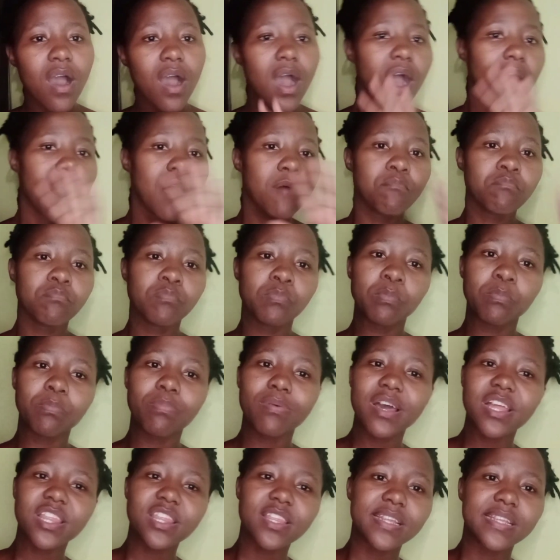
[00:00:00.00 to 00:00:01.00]

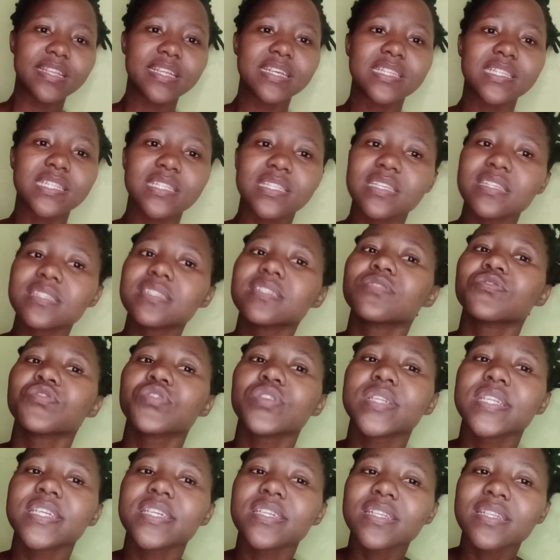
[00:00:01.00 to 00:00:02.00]
Bartholin Cyst
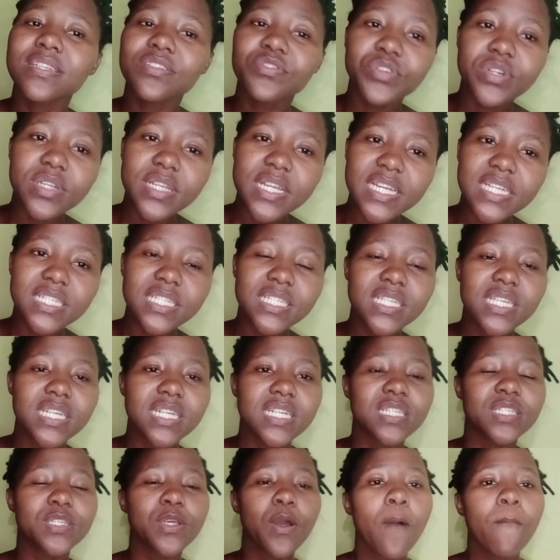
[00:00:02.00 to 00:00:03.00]

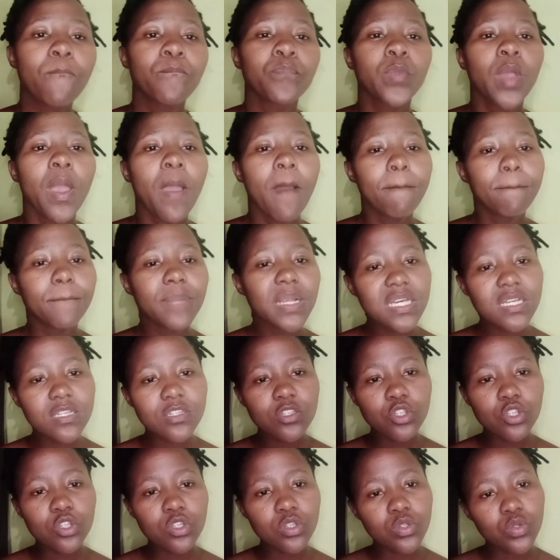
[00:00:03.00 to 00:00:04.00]
related,
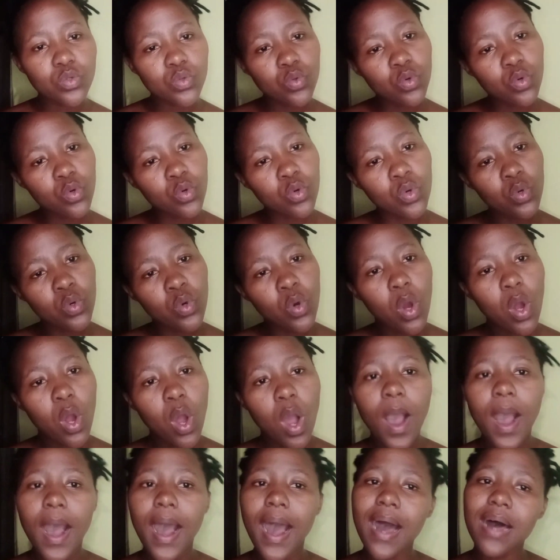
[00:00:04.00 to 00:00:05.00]
please do
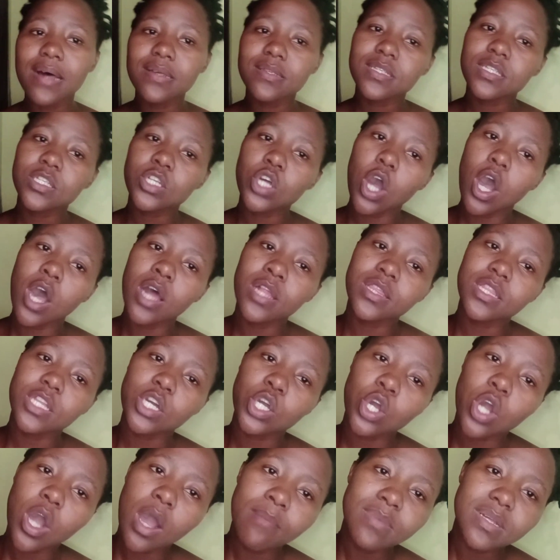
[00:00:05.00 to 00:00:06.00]
ask on the
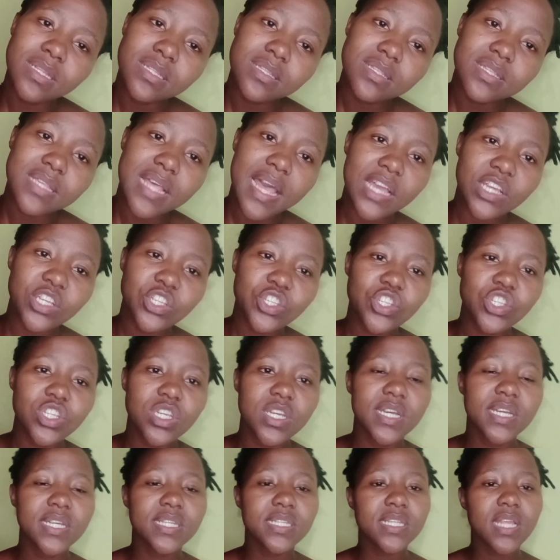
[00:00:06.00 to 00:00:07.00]
comment
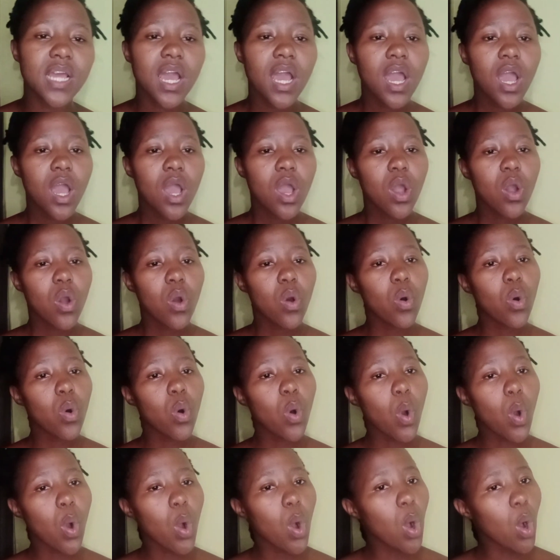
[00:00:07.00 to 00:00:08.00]
section
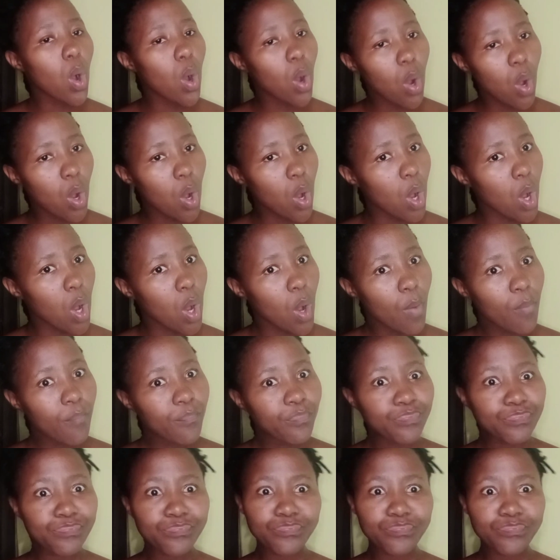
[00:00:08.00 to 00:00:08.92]
or